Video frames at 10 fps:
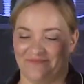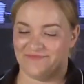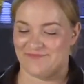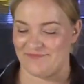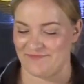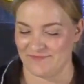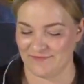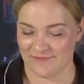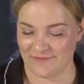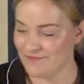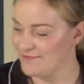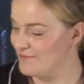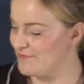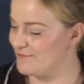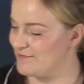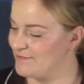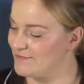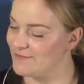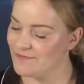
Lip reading: Nothing is said.